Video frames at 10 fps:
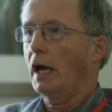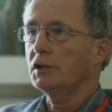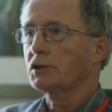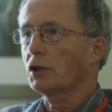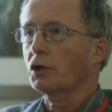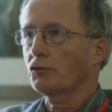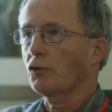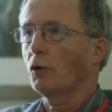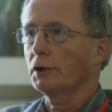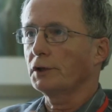and he's going to
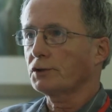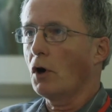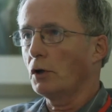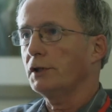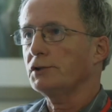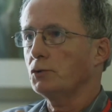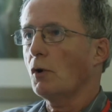control all these